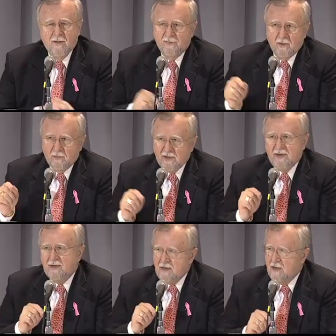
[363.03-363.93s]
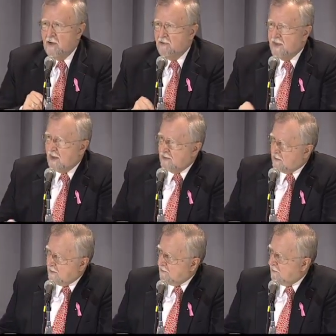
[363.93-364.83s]
Now, we didn't know that
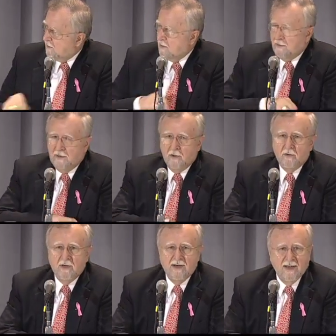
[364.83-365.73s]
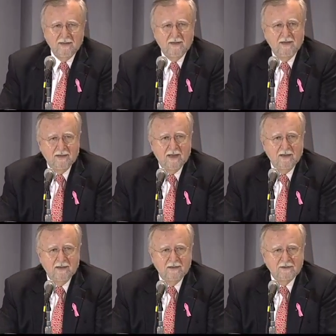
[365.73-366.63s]
in the early
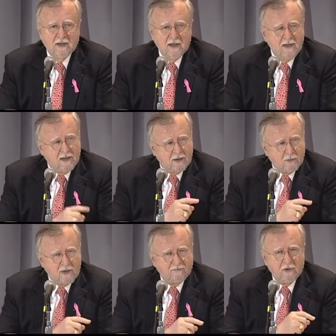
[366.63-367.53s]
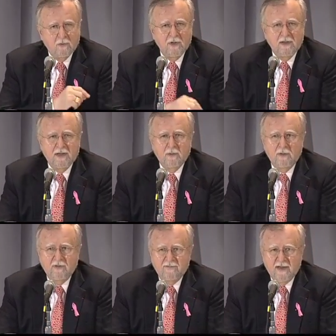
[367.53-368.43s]
1990s, and we have no idea what
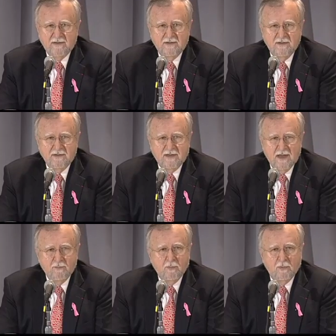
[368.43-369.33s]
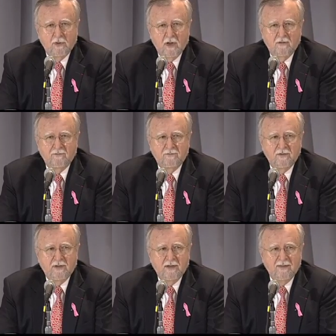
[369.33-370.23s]
Avastin is capable of
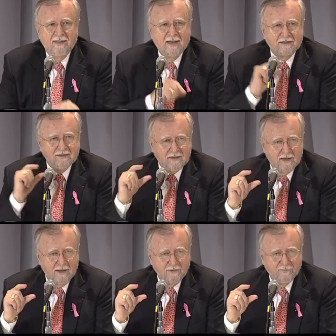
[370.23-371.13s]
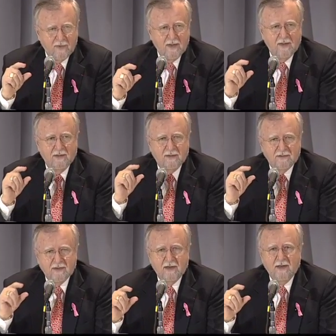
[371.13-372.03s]
in that setting, in the
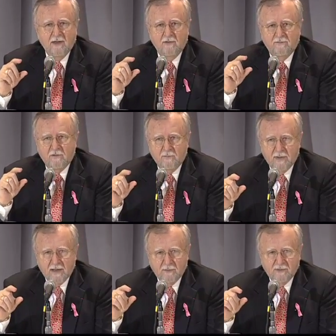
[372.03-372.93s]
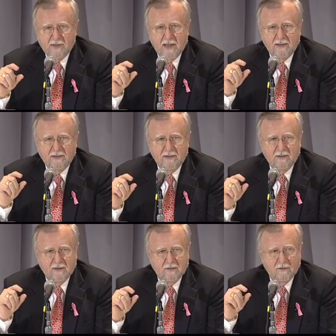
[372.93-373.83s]
setting of combined modality
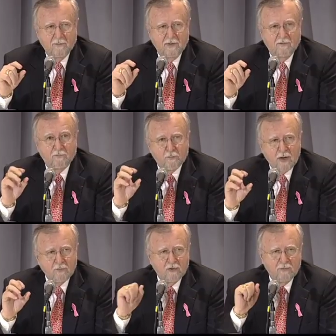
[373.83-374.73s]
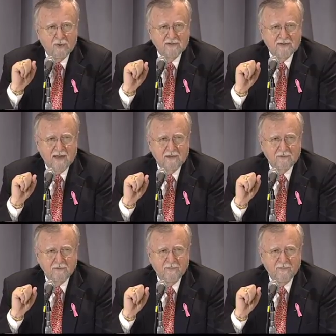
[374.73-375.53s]
therapy of primary breast cancer.